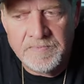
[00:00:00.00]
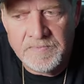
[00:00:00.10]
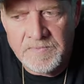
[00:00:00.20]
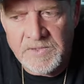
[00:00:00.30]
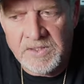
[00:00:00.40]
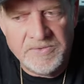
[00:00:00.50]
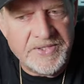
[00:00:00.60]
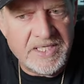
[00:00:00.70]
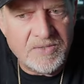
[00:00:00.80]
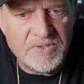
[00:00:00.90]
You don't
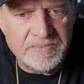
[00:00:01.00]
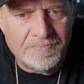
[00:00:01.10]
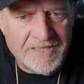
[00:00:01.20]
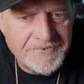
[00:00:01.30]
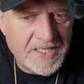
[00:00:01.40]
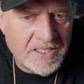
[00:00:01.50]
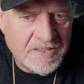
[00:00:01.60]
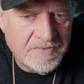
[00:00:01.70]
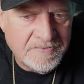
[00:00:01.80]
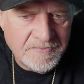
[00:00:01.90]
think he was mafia?
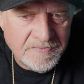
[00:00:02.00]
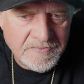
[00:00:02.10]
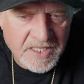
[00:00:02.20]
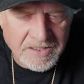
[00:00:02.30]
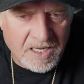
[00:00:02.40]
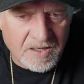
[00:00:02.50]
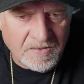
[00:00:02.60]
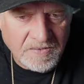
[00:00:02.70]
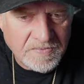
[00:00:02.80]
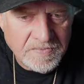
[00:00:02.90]
Hello?
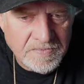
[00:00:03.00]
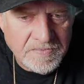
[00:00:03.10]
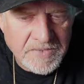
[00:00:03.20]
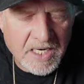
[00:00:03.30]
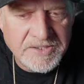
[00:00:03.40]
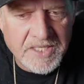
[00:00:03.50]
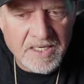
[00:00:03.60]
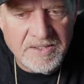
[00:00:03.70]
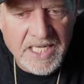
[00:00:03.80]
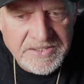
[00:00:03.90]
Aristotle
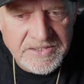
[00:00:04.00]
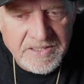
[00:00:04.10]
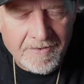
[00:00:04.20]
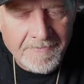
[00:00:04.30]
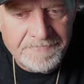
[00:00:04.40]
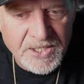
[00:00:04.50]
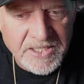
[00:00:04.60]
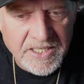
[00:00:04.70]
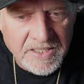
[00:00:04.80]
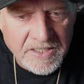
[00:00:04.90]
Onassis,
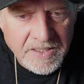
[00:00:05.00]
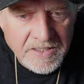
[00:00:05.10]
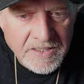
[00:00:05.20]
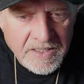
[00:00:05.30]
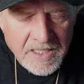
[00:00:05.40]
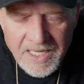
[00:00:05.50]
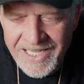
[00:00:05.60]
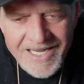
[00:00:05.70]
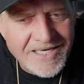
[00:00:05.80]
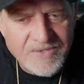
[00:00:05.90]
billionaire. And
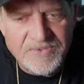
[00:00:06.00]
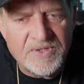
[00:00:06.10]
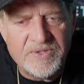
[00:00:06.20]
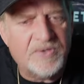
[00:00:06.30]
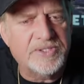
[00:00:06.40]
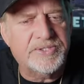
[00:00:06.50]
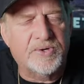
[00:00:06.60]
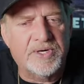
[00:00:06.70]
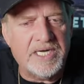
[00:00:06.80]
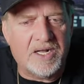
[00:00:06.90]
I don't know the whole
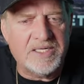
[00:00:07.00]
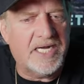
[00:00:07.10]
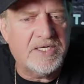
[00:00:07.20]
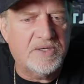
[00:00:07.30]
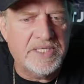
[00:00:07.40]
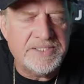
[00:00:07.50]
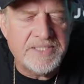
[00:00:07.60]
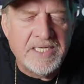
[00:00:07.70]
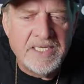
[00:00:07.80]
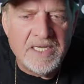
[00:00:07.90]
story. All I know is
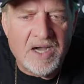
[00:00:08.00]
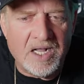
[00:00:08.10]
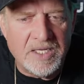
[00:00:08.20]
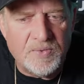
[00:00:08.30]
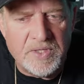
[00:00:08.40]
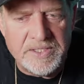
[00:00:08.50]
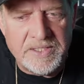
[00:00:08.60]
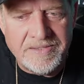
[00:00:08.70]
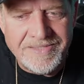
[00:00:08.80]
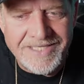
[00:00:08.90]
Hollywood
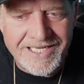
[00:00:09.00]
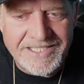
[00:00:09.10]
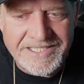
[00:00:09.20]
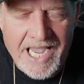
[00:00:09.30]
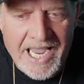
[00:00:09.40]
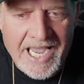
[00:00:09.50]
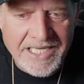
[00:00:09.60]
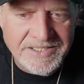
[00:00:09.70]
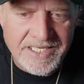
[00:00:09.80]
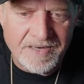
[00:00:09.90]
kids
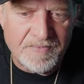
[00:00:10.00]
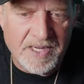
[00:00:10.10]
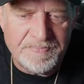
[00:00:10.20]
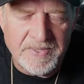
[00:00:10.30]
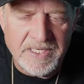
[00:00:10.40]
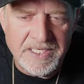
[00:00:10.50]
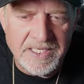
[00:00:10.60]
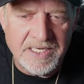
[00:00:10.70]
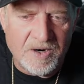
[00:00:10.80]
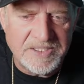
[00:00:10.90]
axed him up
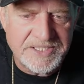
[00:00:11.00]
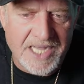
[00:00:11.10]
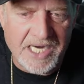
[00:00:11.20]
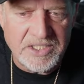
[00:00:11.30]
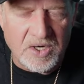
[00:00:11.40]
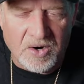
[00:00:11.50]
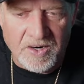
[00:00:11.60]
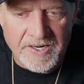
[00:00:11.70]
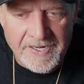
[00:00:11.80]
in our side yard.